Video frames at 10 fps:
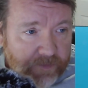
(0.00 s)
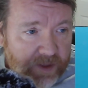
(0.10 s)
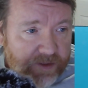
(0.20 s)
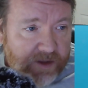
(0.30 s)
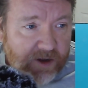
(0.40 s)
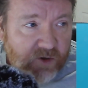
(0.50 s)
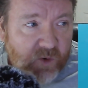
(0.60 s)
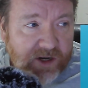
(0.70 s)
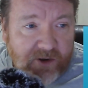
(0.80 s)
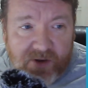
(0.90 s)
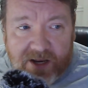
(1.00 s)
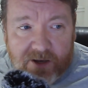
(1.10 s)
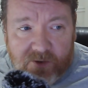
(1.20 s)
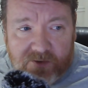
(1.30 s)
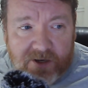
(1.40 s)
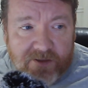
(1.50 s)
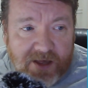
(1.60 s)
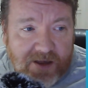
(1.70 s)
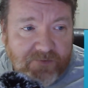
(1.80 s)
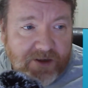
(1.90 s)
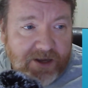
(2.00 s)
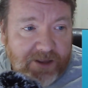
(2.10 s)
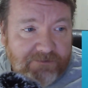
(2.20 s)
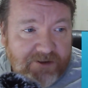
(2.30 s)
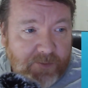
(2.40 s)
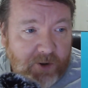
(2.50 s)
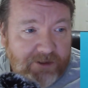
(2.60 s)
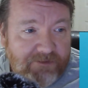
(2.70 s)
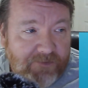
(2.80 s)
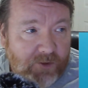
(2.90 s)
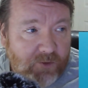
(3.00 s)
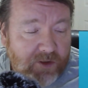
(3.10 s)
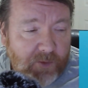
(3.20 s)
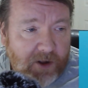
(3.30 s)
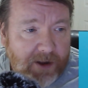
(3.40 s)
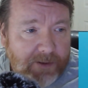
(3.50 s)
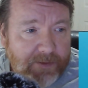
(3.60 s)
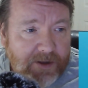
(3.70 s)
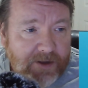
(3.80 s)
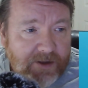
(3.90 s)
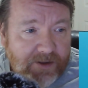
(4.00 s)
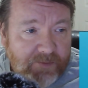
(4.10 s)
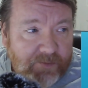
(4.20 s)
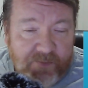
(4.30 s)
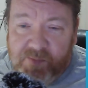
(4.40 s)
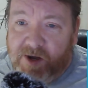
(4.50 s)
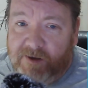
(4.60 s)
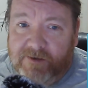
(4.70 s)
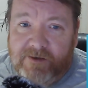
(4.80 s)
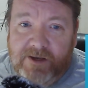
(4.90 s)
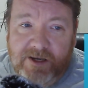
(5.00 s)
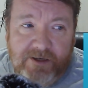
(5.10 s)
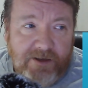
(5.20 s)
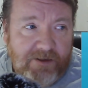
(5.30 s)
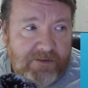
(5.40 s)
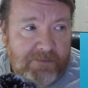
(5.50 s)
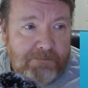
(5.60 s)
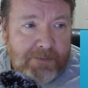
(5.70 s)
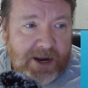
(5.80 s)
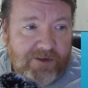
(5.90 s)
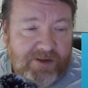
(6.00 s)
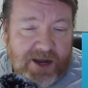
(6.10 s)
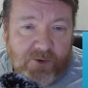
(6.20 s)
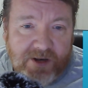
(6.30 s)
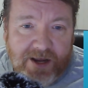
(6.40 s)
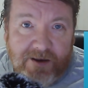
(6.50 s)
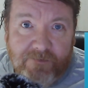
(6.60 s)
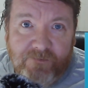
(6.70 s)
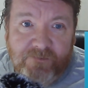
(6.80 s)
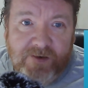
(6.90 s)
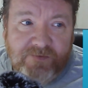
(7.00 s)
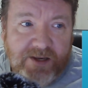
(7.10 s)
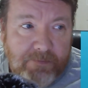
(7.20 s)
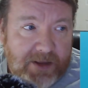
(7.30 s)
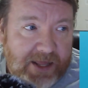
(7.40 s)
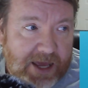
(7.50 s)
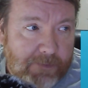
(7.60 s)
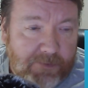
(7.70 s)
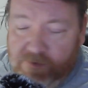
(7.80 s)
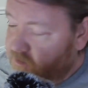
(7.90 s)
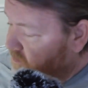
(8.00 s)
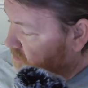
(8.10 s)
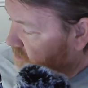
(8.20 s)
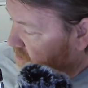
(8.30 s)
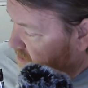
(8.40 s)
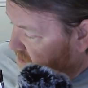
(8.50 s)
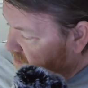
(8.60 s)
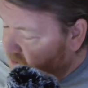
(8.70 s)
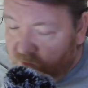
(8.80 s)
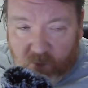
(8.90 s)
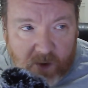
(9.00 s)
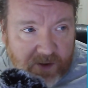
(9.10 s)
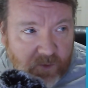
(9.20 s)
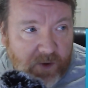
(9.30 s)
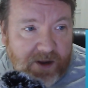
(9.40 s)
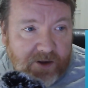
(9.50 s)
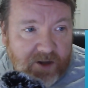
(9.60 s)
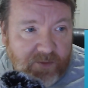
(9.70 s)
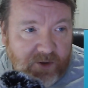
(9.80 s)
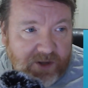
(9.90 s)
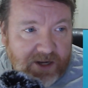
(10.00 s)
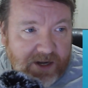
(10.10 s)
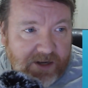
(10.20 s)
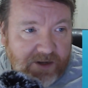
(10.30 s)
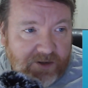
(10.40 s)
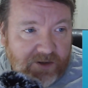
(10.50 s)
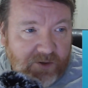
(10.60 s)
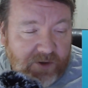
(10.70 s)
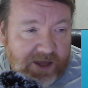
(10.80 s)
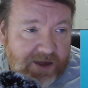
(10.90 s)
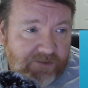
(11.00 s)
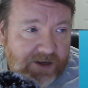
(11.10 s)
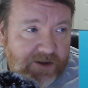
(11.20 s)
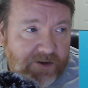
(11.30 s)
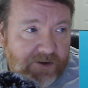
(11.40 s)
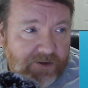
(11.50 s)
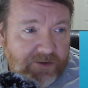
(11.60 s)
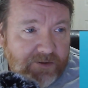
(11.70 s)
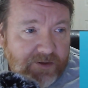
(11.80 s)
the Arduino Nano does have a 3.3 volt supply, but it is maxed out at 50 milliamps. When we are communicating to the SD card,